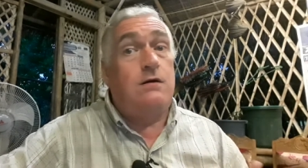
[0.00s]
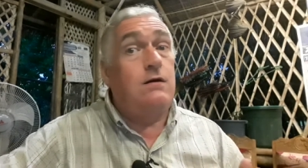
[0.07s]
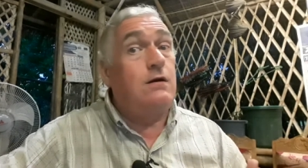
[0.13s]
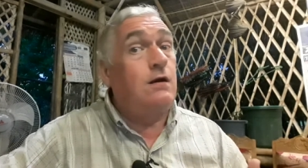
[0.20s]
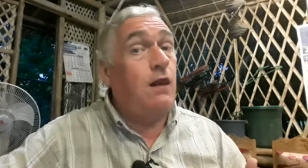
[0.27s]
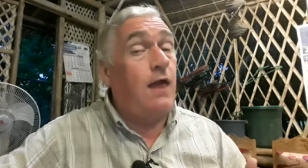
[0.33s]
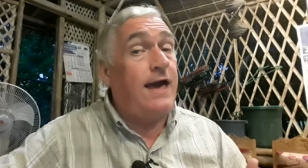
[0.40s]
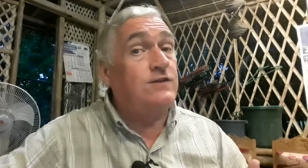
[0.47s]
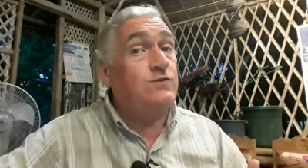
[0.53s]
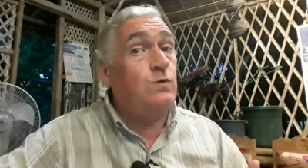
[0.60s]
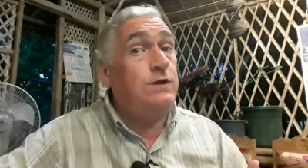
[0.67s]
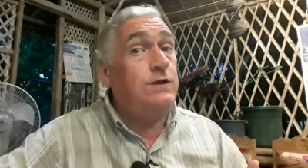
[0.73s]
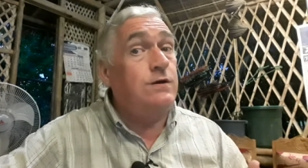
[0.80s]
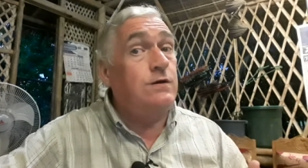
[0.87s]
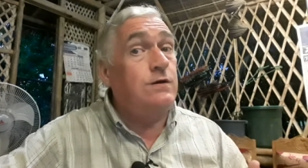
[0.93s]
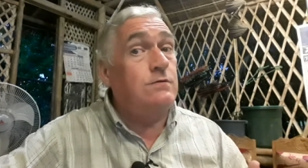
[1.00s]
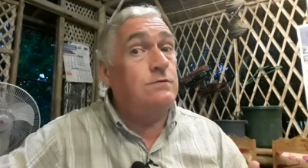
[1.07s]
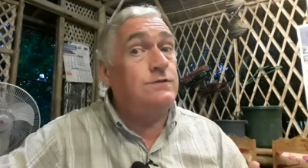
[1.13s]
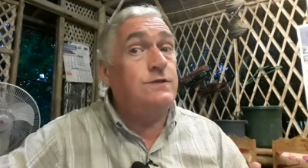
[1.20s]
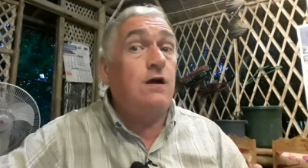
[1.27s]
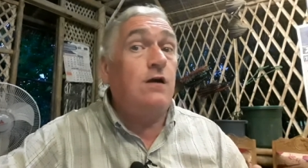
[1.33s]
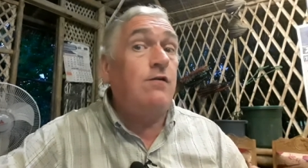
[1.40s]
glass
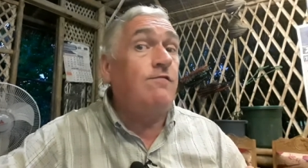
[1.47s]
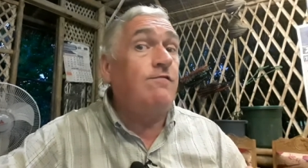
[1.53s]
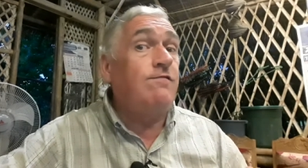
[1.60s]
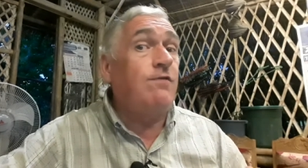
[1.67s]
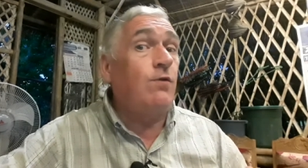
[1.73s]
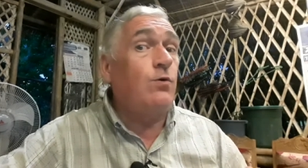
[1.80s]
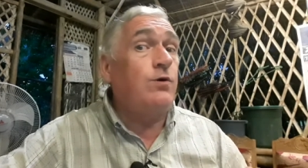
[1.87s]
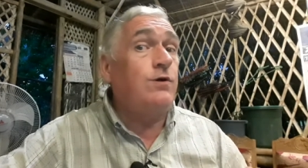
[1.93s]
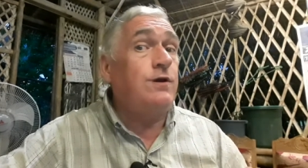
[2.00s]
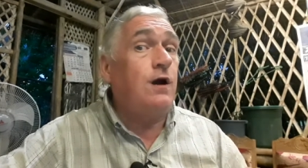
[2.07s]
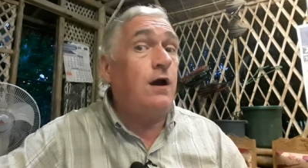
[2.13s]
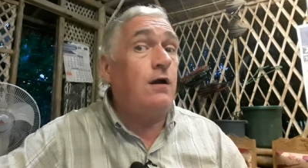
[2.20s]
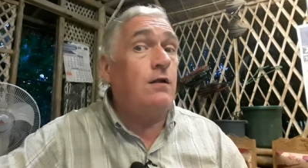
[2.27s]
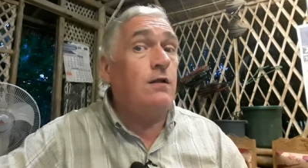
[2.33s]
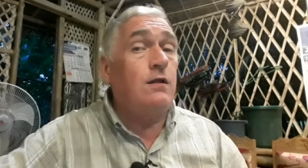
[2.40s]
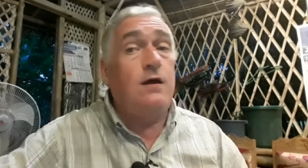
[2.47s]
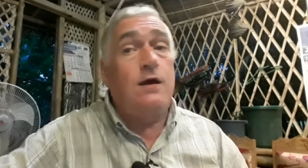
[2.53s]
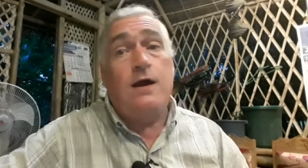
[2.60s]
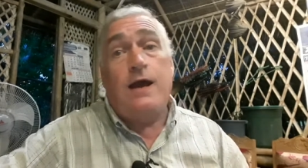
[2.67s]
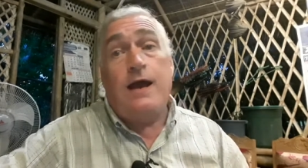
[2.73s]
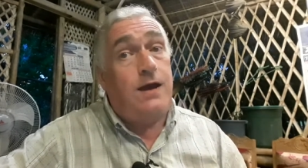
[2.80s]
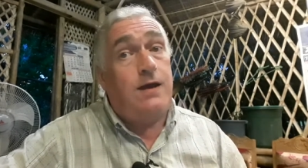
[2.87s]
windows, floor tile,
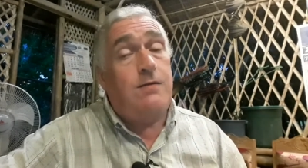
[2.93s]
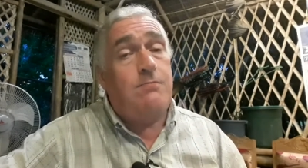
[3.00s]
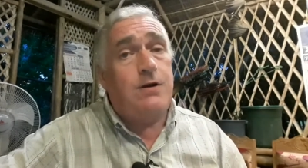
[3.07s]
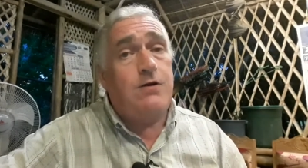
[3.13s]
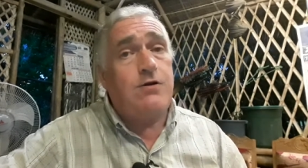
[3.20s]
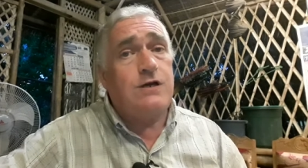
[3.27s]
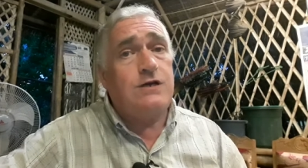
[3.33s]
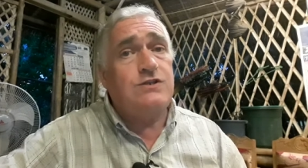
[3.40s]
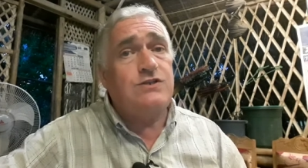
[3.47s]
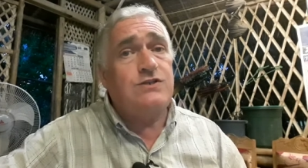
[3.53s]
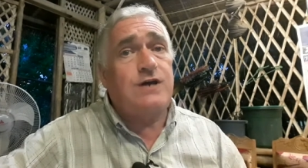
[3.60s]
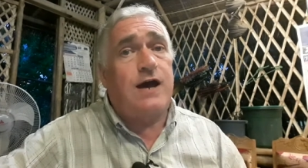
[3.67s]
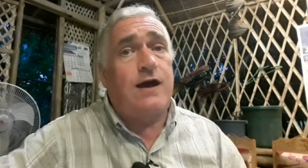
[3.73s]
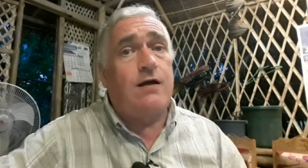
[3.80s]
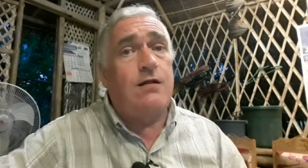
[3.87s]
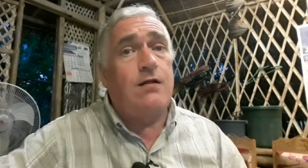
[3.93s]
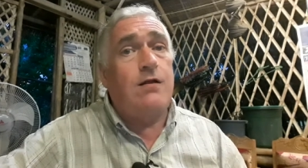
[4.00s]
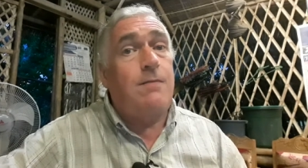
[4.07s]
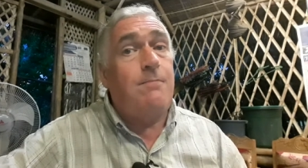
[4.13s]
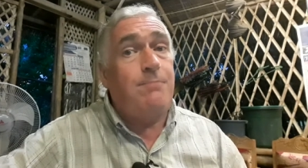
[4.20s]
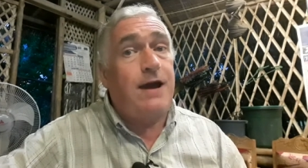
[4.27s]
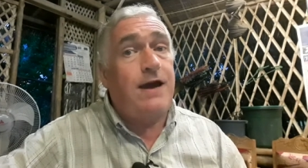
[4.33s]
and American style
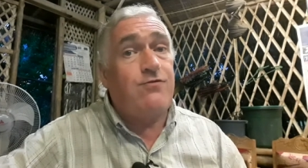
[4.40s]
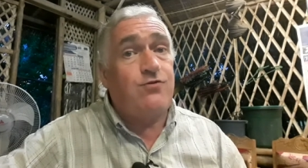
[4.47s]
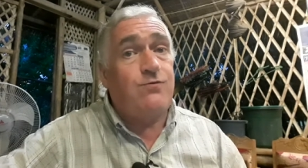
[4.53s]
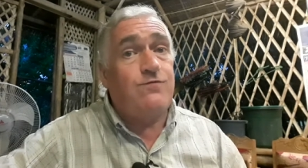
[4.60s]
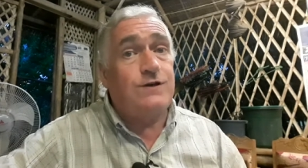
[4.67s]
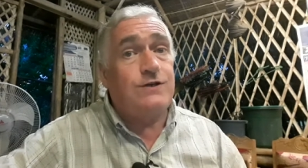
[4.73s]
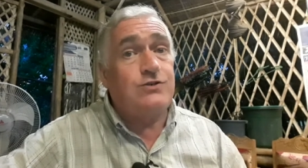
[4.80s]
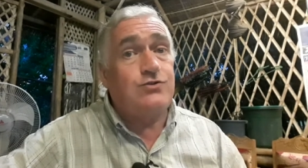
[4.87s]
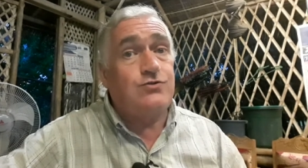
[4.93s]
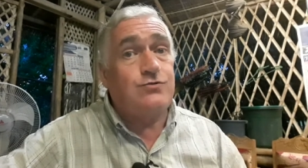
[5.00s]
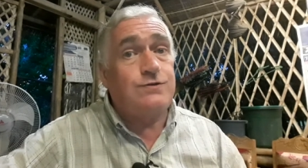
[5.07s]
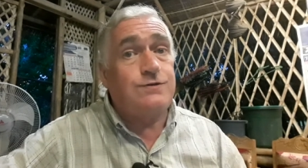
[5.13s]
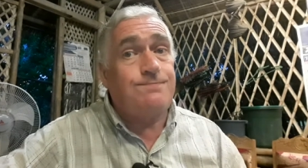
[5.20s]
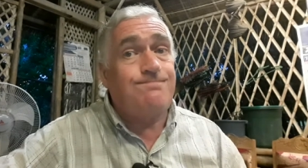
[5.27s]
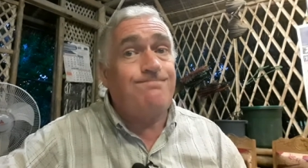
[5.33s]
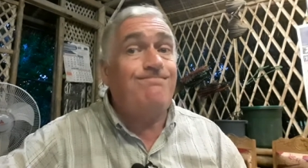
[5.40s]
bathroom fixtures.